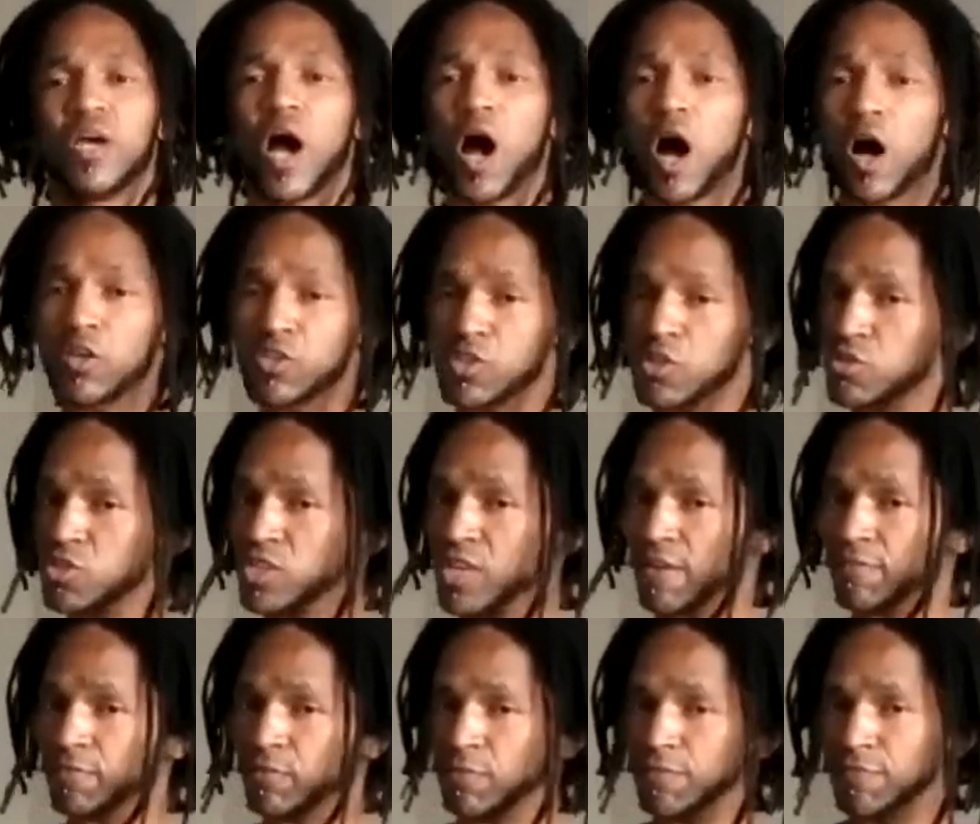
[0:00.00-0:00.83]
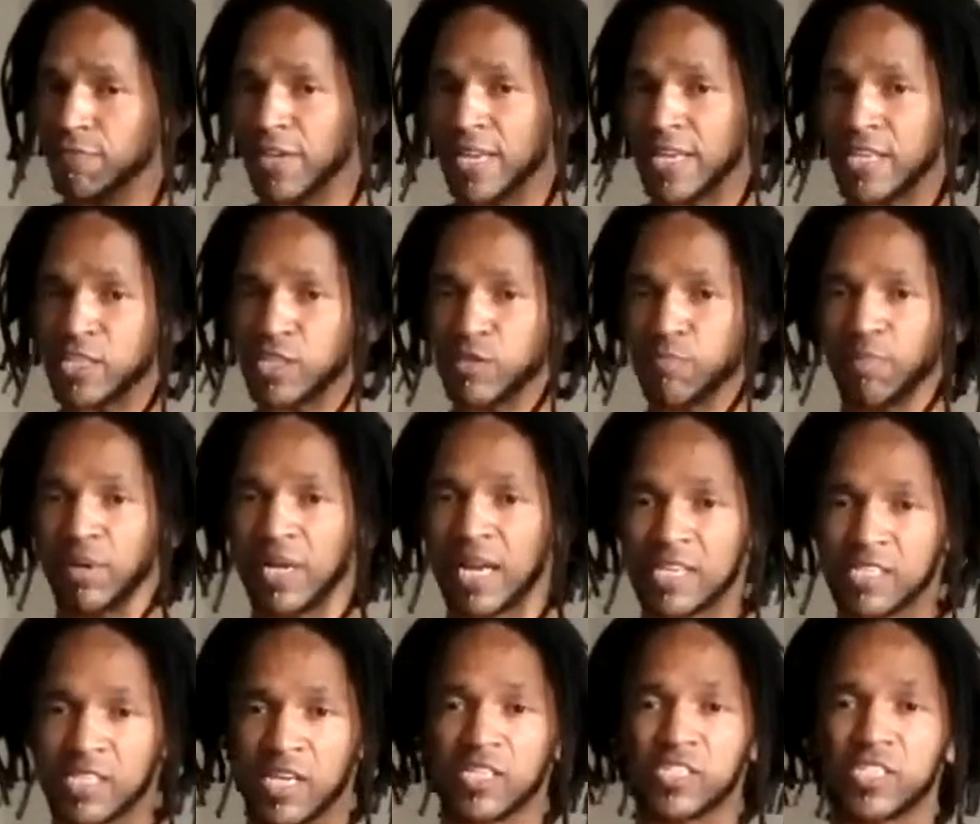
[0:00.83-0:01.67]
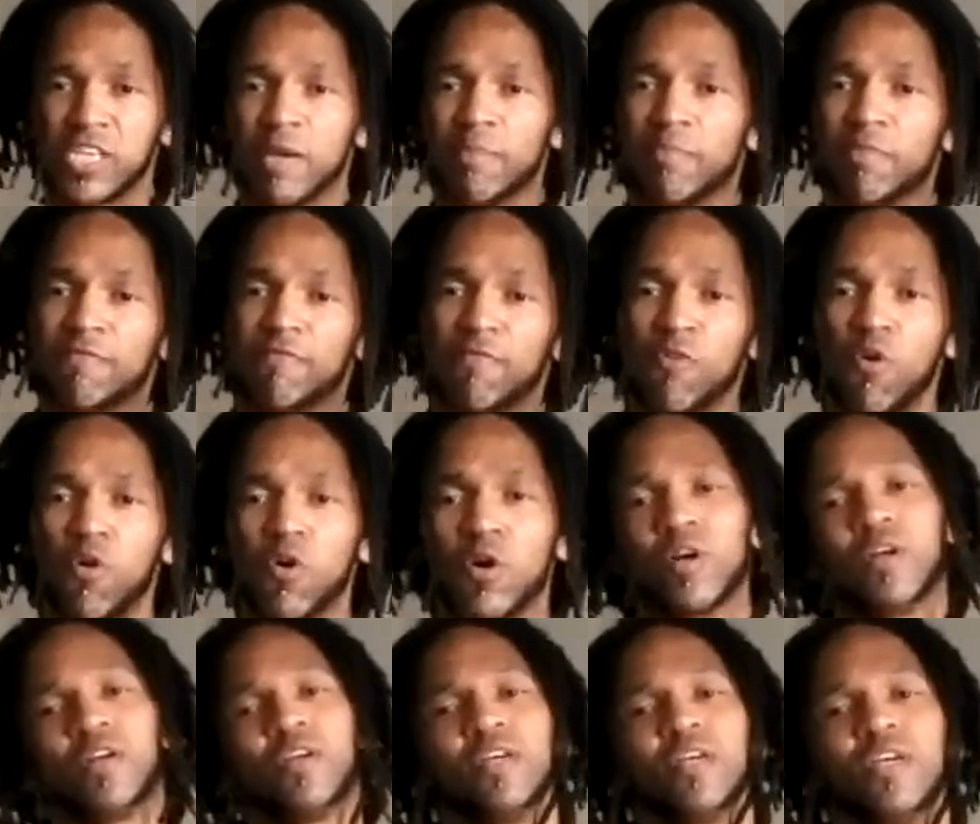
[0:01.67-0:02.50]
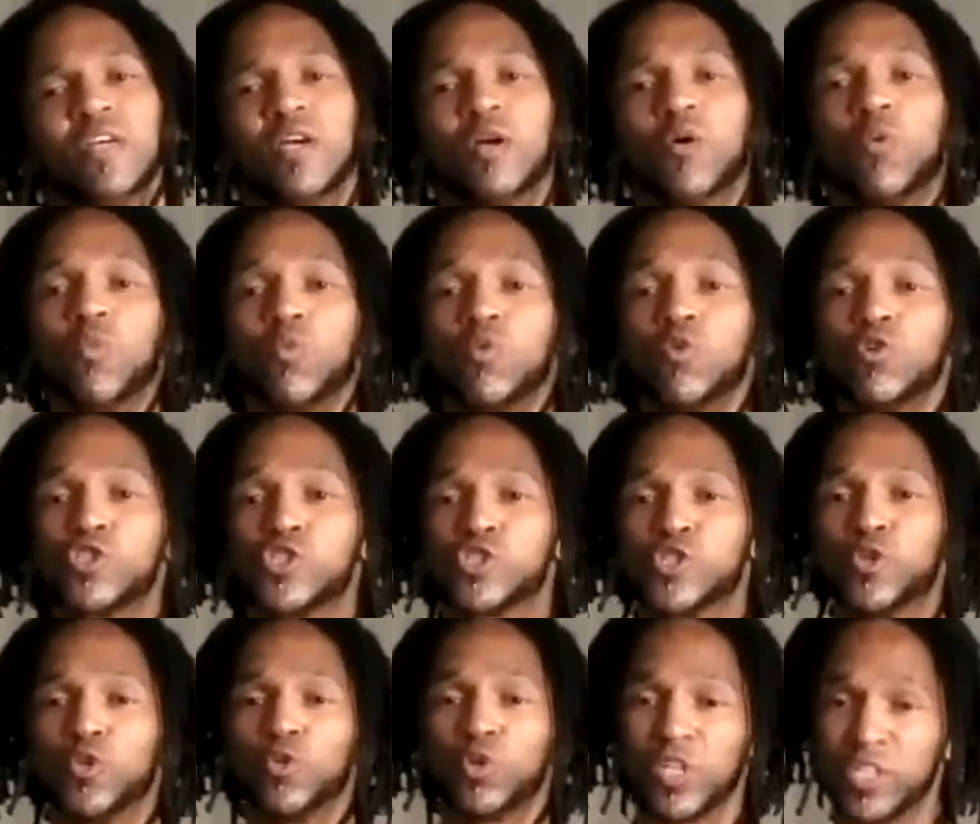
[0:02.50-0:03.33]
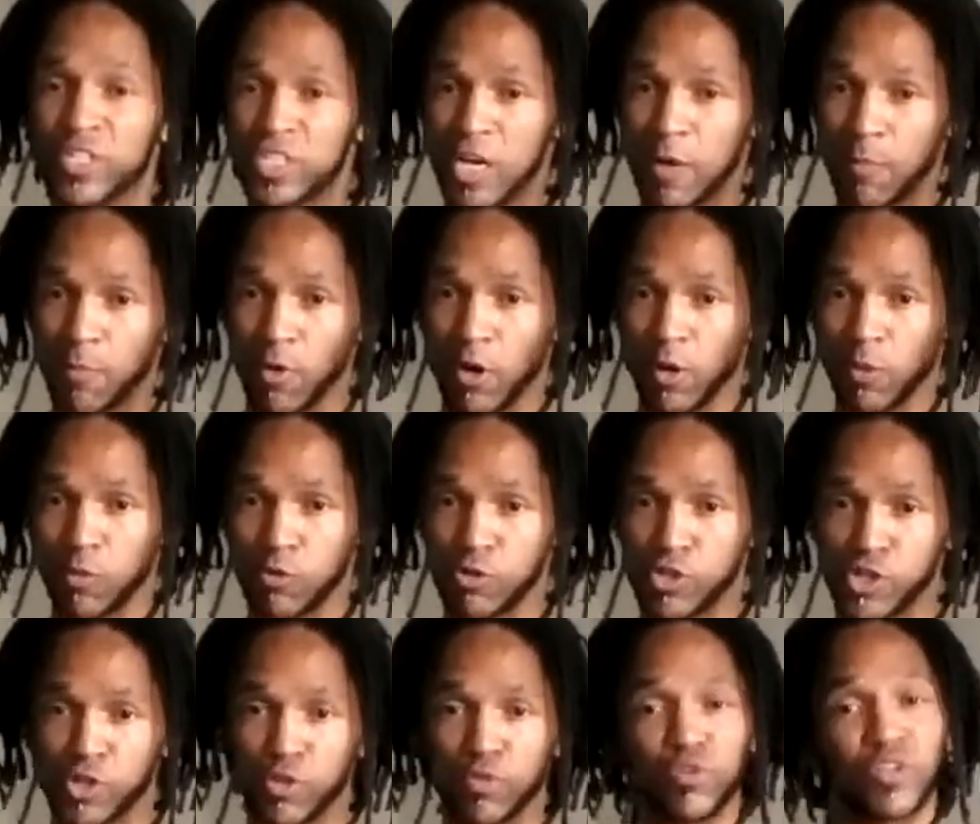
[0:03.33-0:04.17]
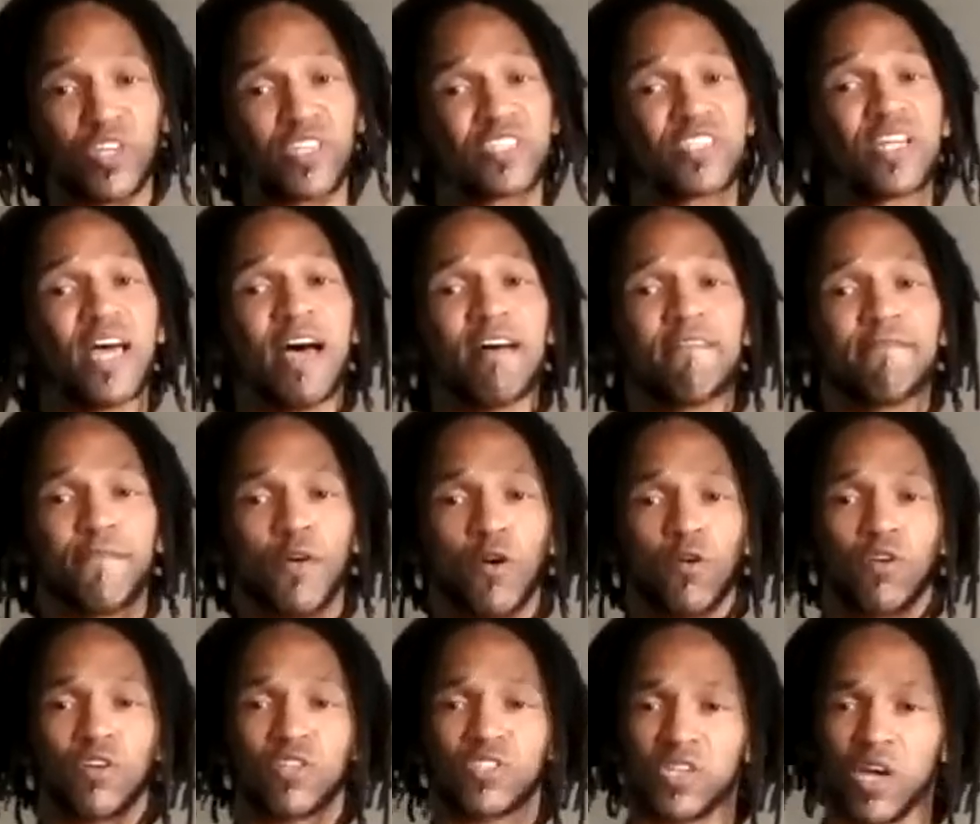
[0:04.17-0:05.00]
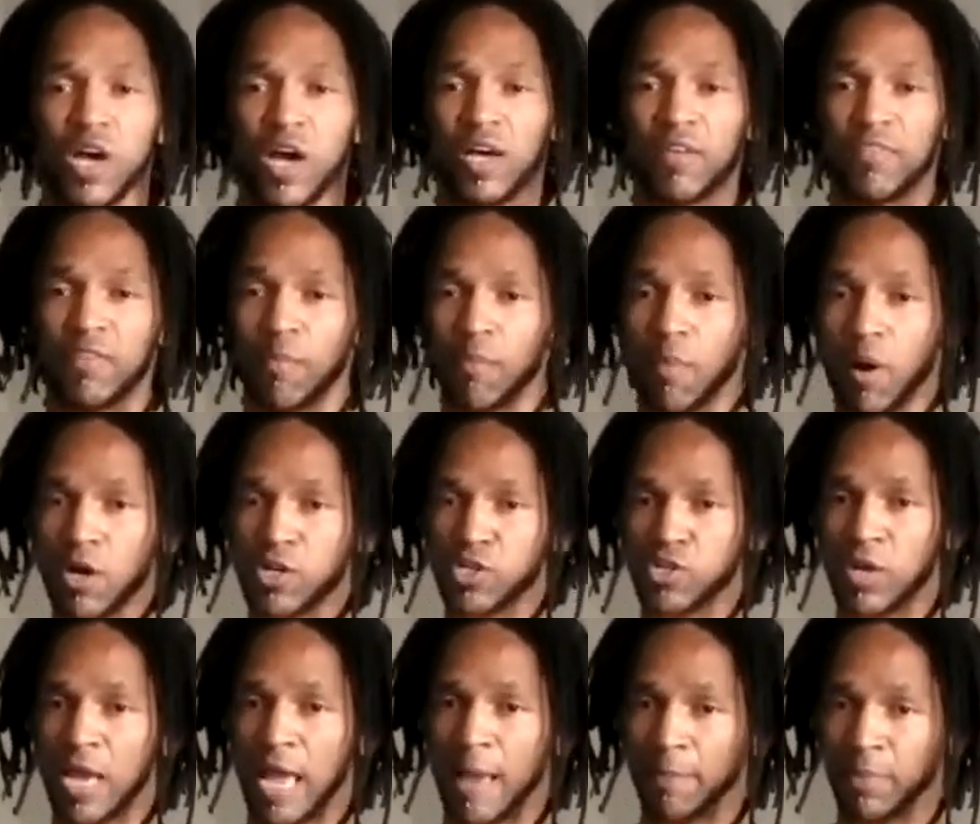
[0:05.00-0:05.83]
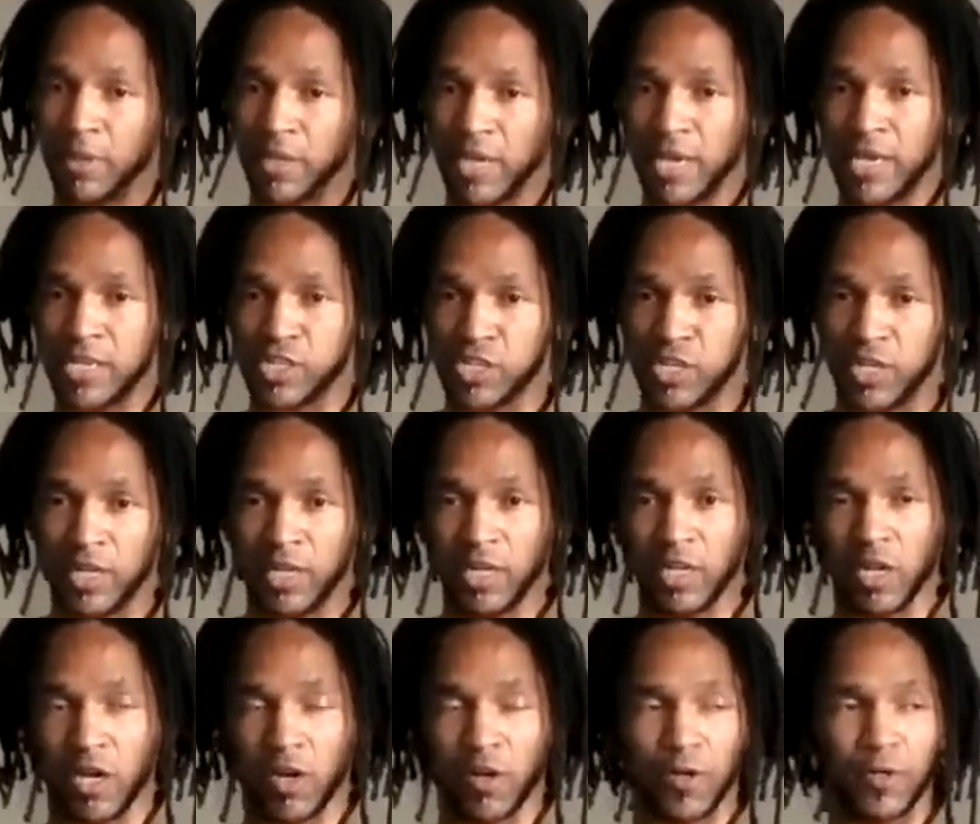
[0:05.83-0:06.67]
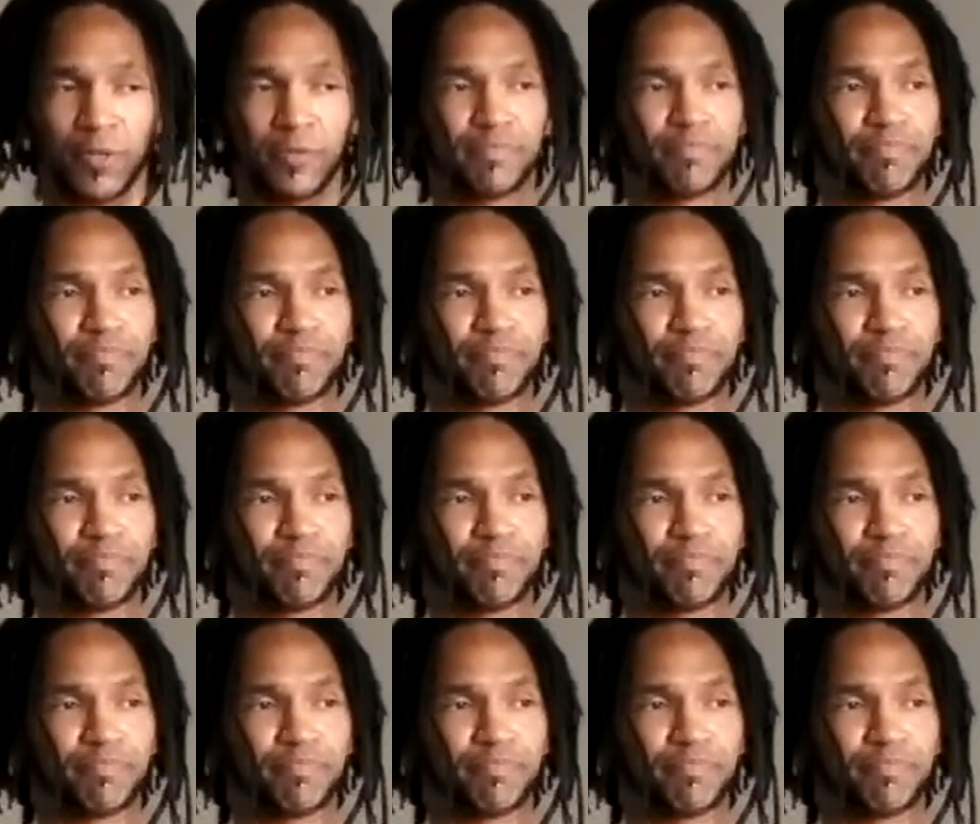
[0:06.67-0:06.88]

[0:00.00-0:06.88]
Also self-defense. But as I said before, Wushu, contemporary Wushu, does not focus on the martial application any longer.